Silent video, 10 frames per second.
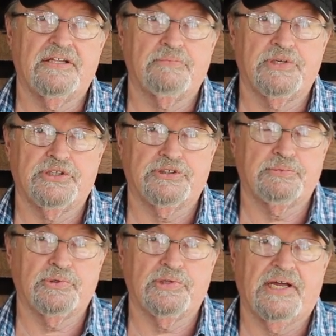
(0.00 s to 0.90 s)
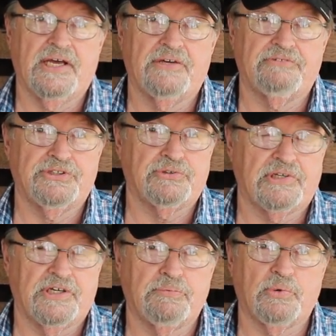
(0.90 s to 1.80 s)
the municipal and regional
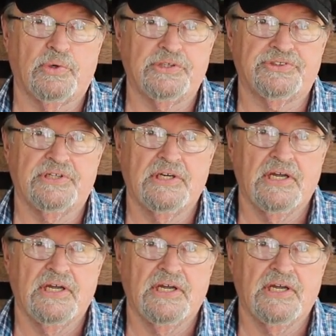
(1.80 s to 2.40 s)
airports,